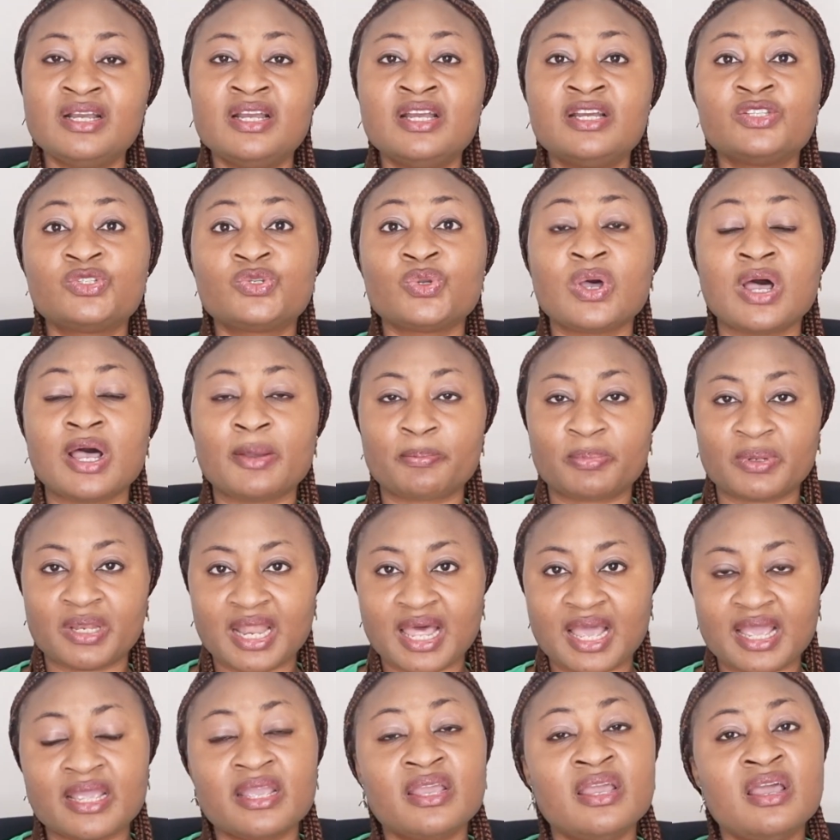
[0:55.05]
to
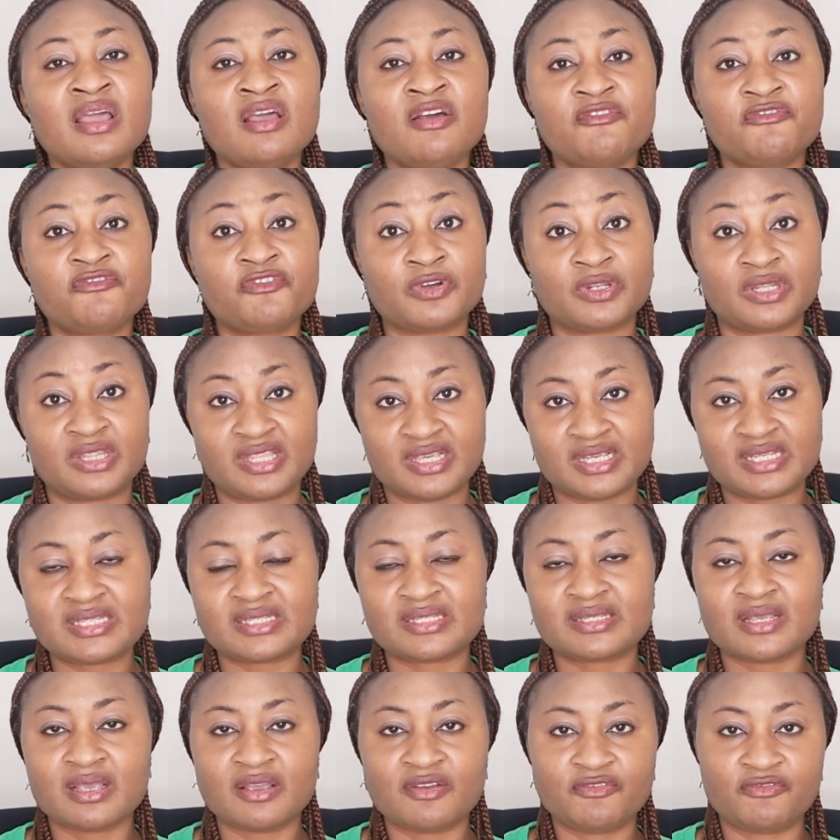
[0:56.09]
apply for this
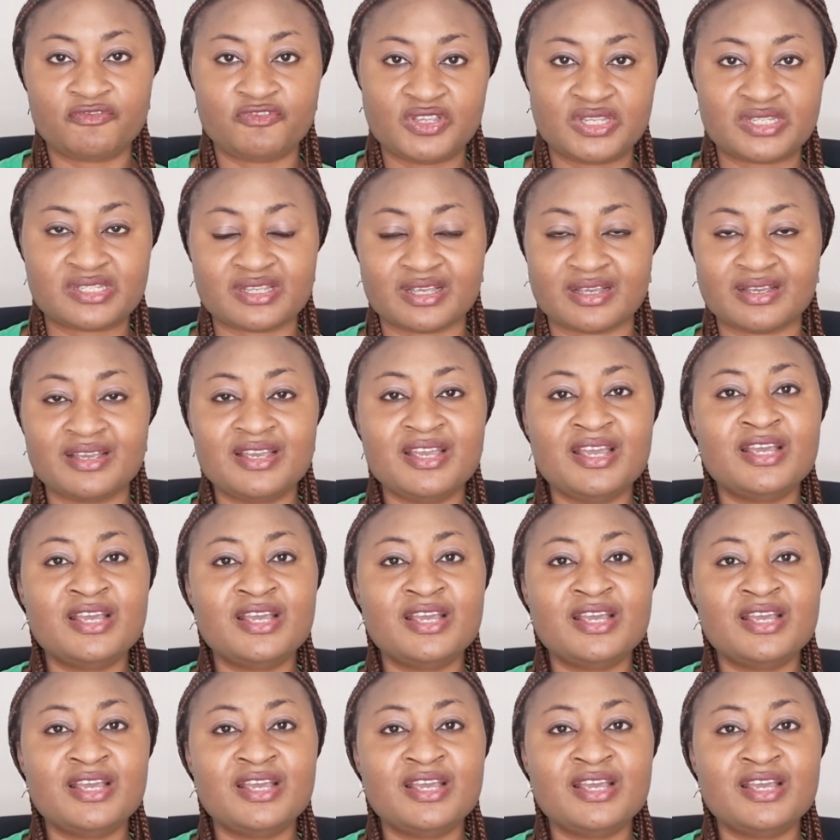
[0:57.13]
visa.